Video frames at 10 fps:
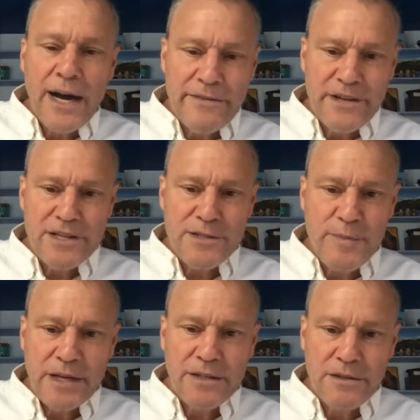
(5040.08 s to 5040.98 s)

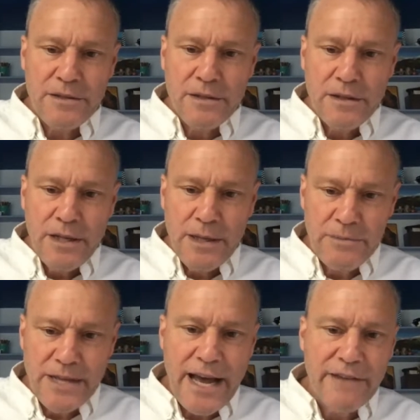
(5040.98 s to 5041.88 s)
expected him
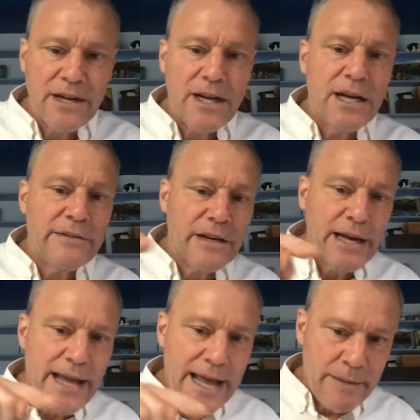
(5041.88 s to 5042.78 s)
to have a kind of
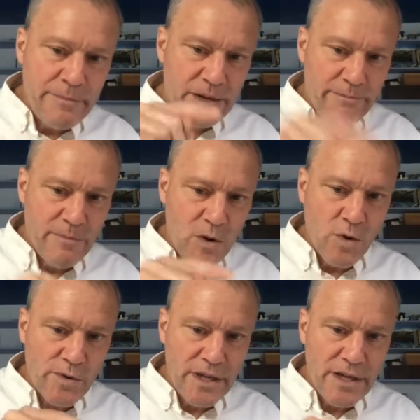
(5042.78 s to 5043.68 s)
iambic
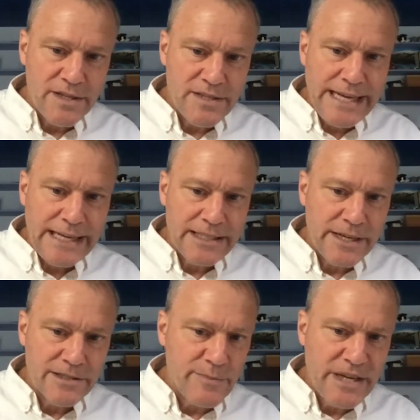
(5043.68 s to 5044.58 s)
mode in his
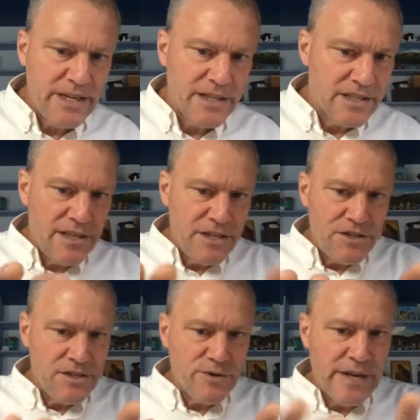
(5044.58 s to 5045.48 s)
satires, but he doesn't. He
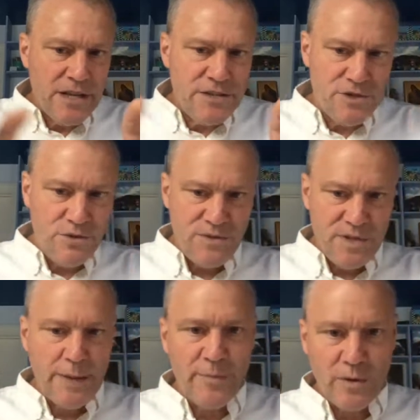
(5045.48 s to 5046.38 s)
just creates two
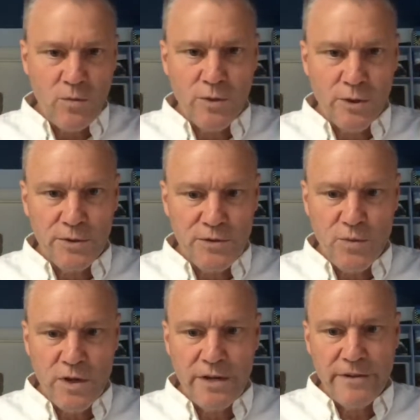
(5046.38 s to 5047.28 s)
separate worlds,
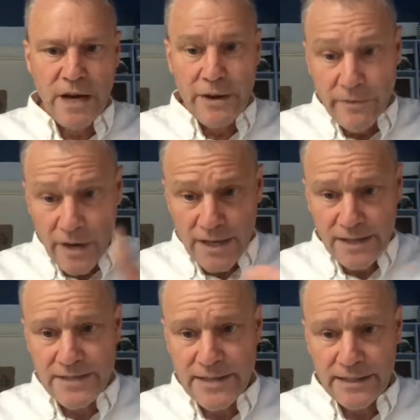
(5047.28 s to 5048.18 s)
one of ironic
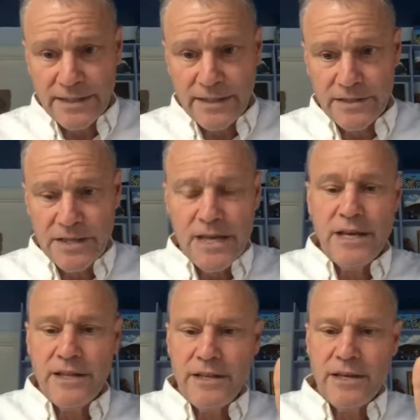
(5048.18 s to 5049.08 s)
satires
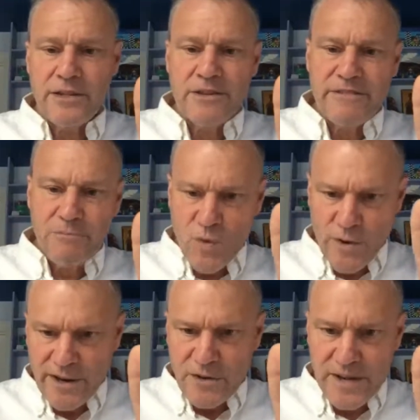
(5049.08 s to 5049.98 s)
and the other of a more
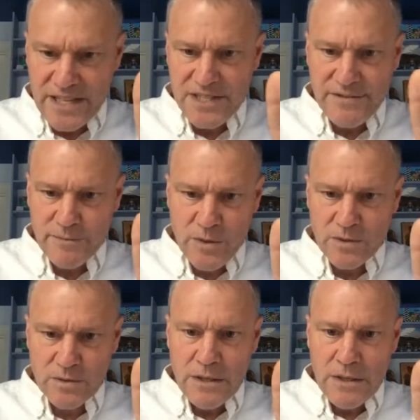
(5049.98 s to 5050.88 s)
aggressive
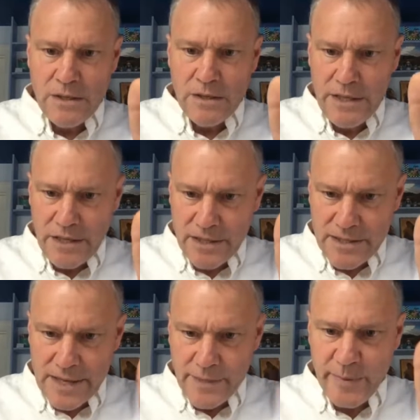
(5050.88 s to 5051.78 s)
mode in his
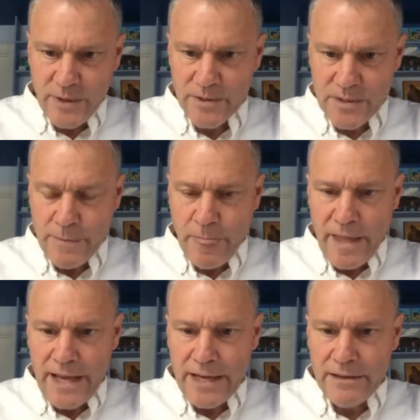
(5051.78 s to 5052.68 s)
Epodes.
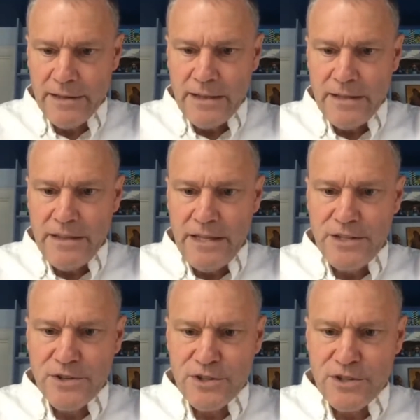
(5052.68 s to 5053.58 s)
And
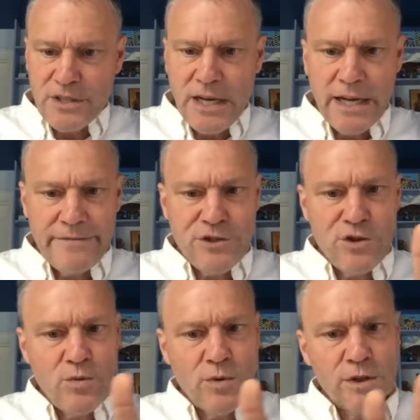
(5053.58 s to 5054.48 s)
these are kind of
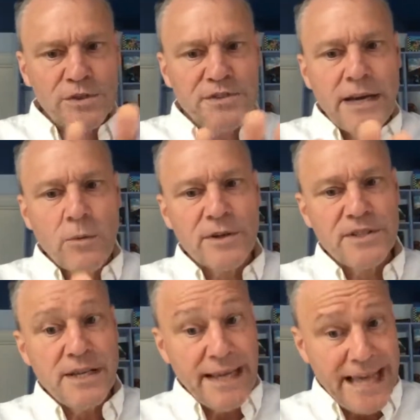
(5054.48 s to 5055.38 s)
two worlds that were
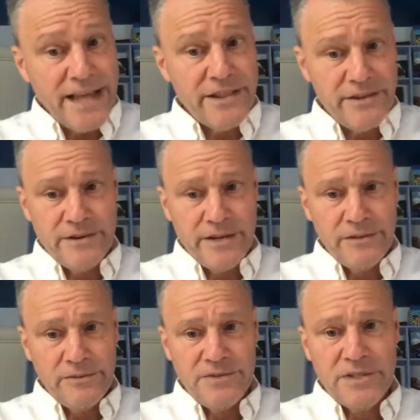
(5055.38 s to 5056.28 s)
together in
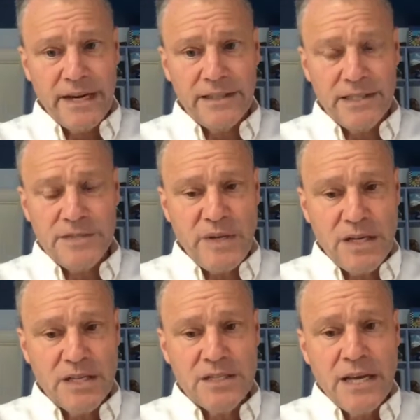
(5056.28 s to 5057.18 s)
Lucileus,
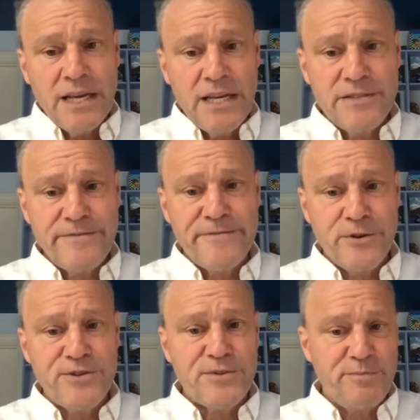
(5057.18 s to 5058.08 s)
because his
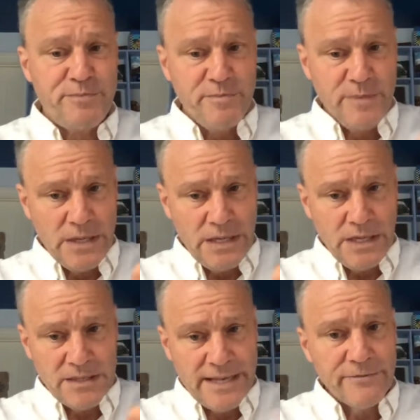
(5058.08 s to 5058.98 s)
first
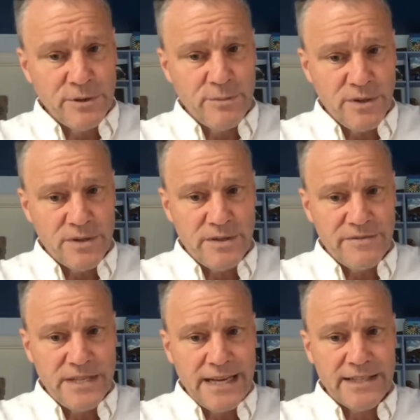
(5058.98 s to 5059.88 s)
several books of
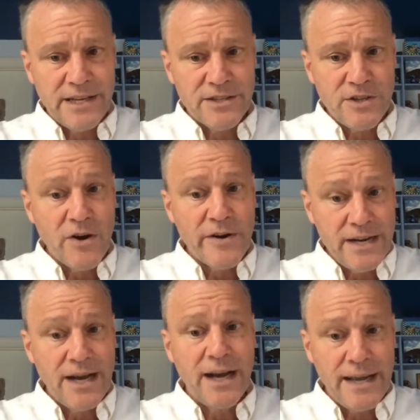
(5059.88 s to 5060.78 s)
satires are in
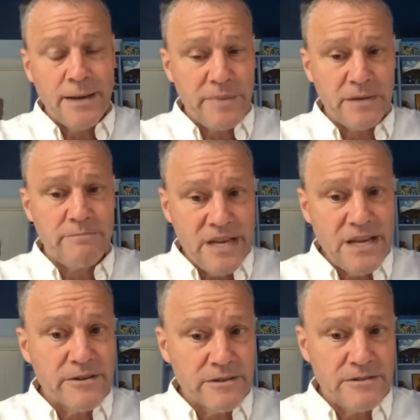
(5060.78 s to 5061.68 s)
iambic
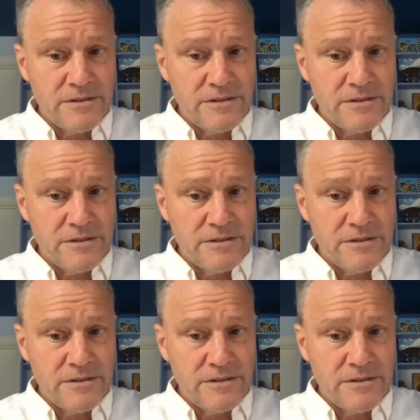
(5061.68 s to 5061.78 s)
meters,